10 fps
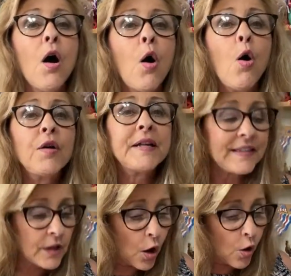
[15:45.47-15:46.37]

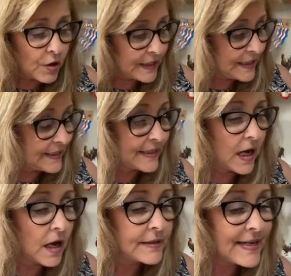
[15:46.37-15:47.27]
Okie dokie.
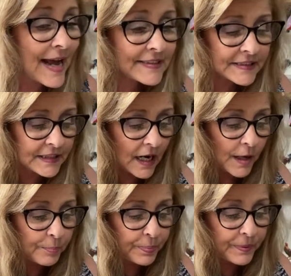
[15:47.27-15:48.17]
Next
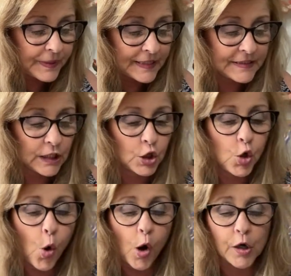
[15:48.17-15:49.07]
up is a
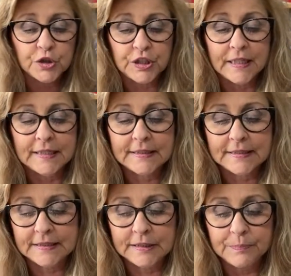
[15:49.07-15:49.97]

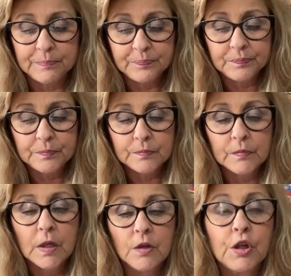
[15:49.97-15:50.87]
gorgeous,
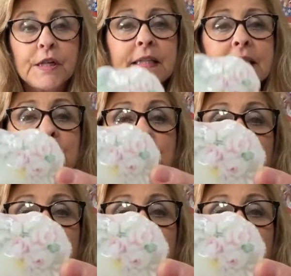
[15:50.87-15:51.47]
look at this